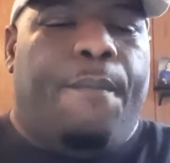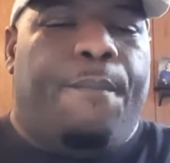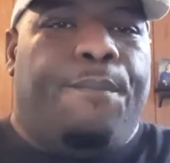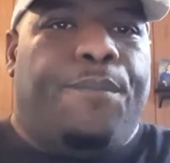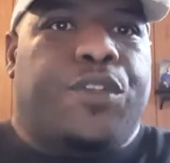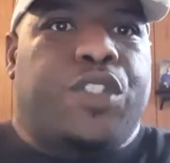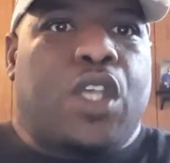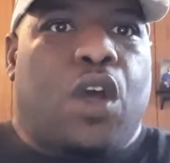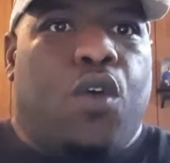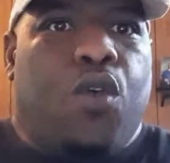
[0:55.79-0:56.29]

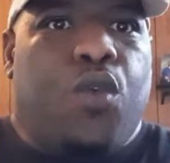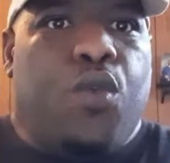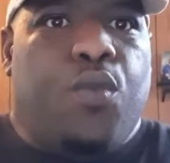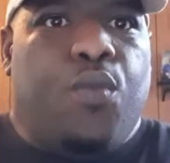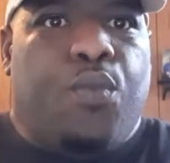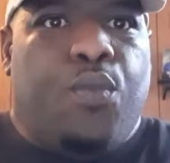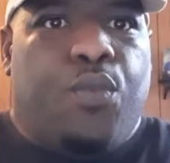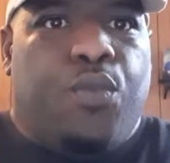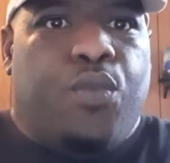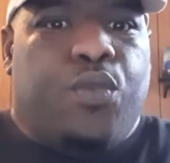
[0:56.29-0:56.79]
so
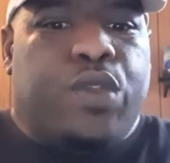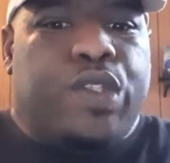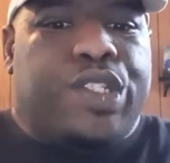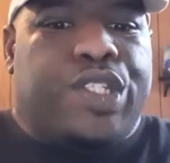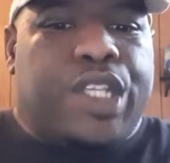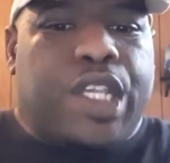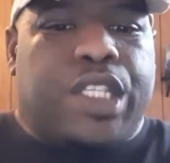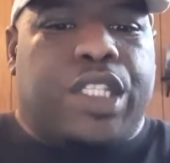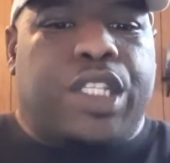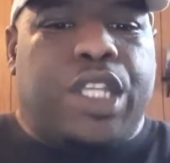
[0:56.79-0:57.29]

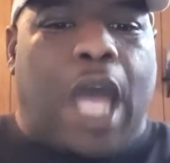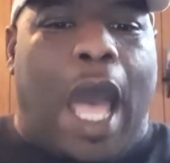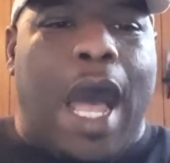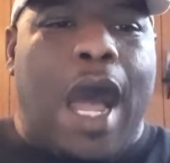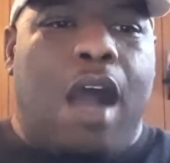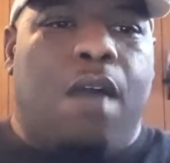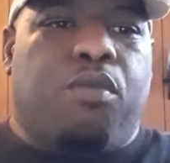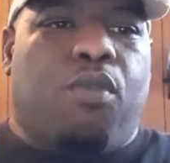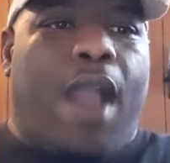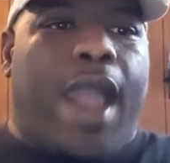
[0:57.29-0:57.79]
just to
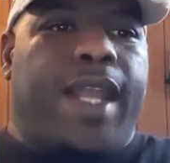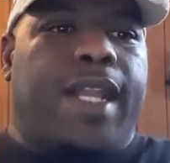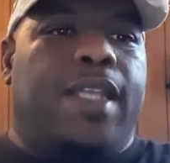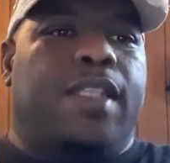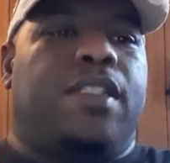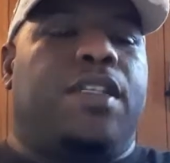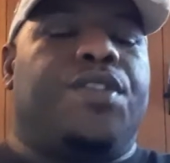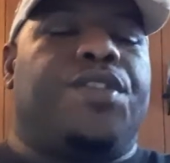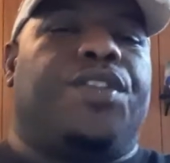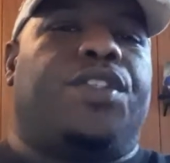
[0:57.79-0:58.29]
hop right
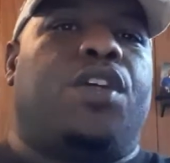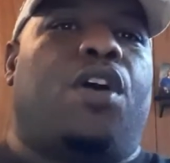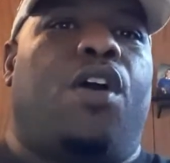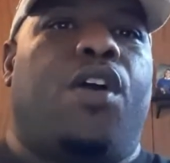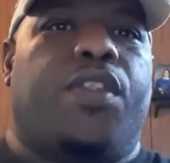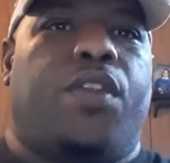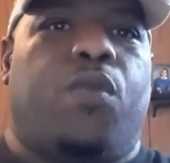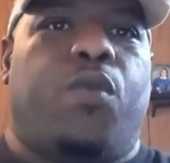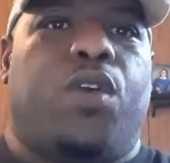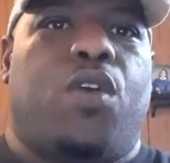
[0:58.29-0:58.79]
into the TAR
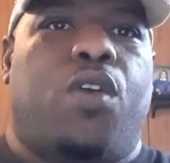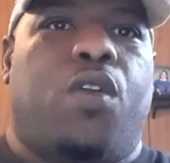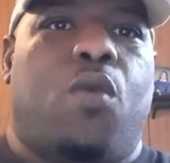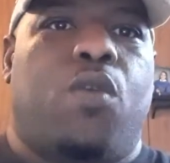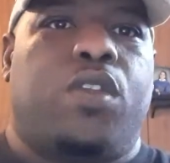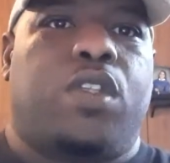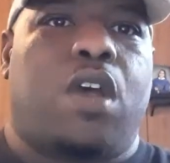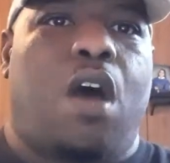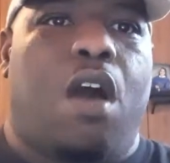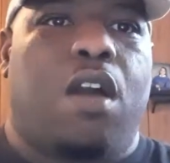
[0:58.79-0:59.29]
that we're going to
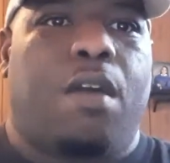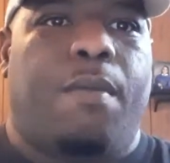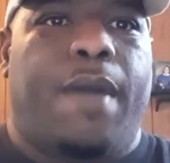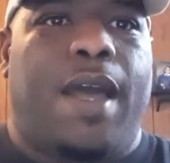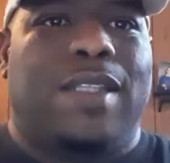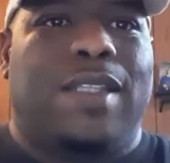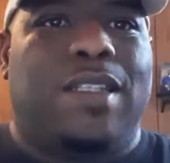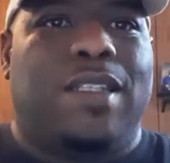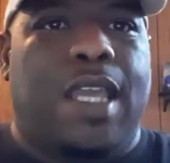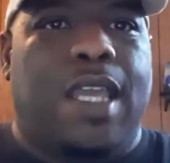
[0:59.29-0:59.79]
talk
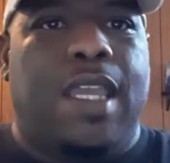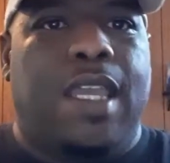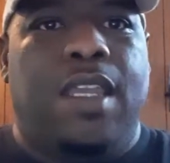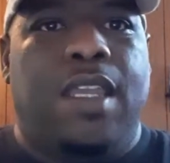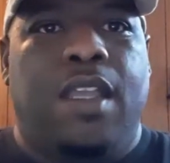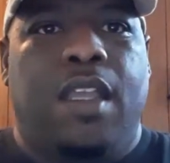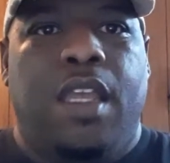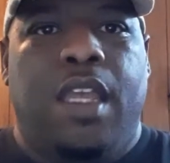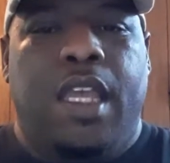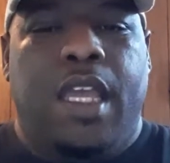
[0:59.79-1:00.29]
about today,
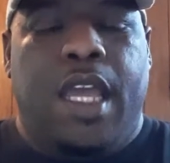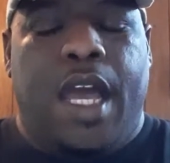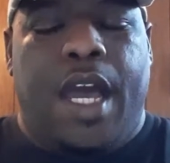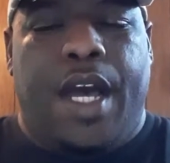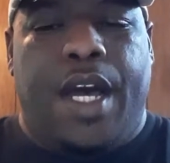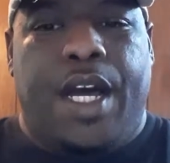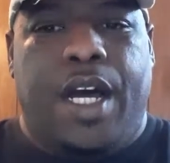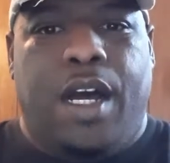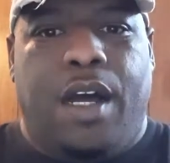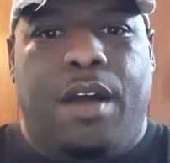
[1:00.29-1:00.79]

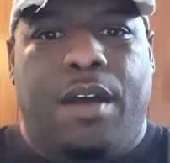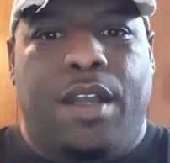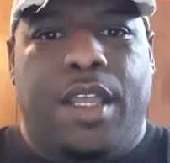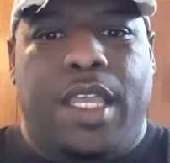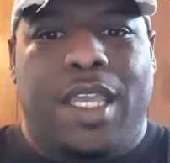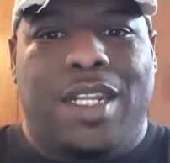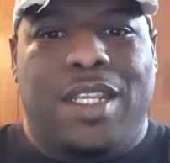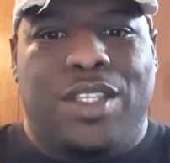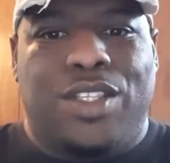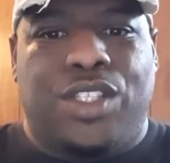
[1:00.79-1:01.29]

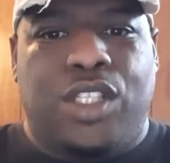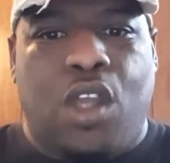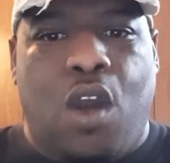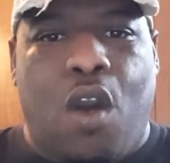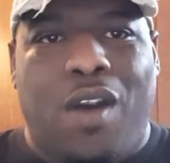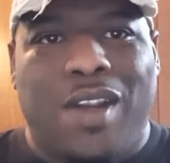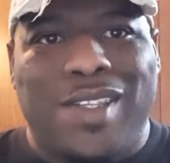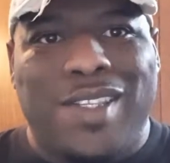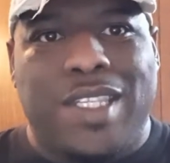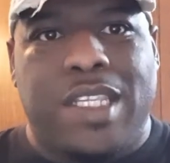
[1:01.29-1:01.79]
it is
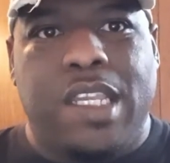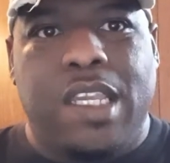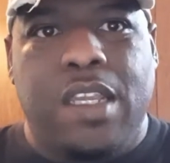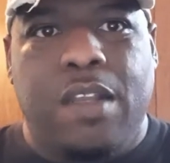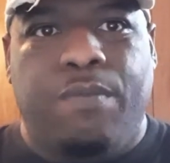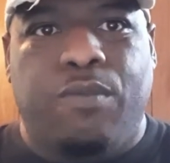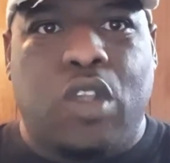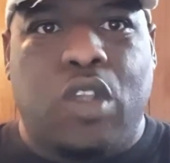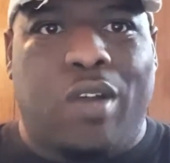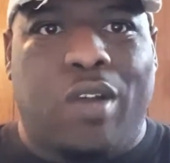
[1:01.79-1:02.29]
TAR C.
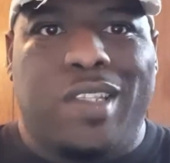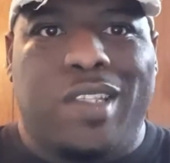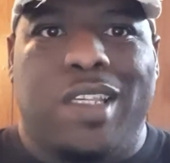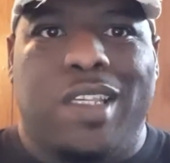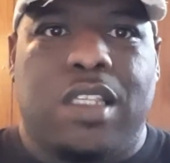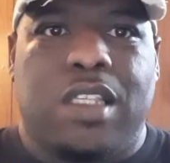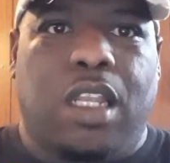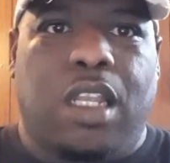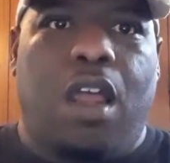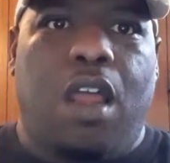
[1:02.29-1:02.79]
TAR C
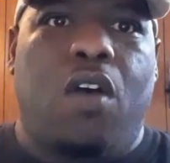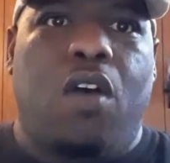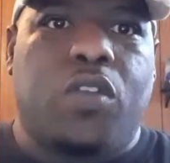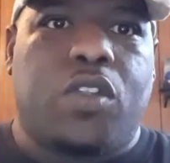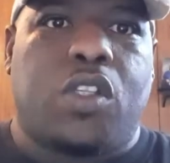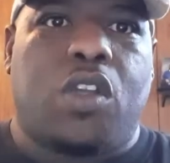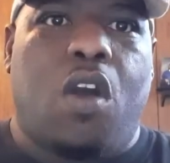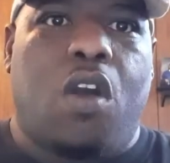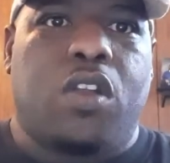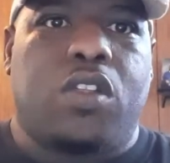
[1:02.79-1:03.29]
is a long
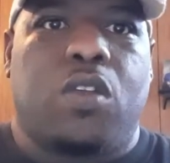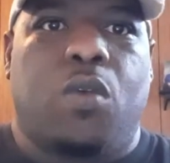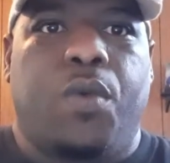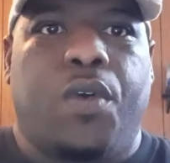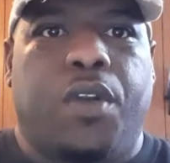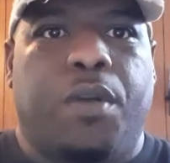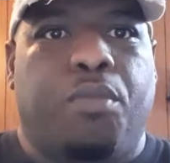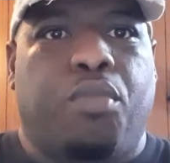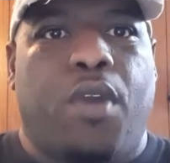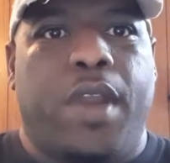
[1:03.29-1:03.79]
TAR, so we're
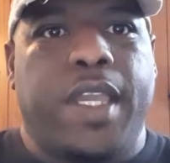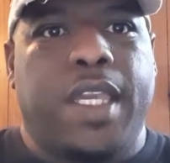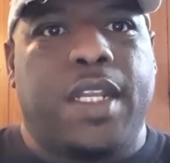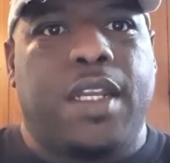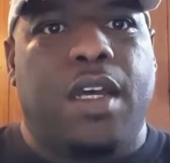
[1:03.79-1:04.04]
going to break it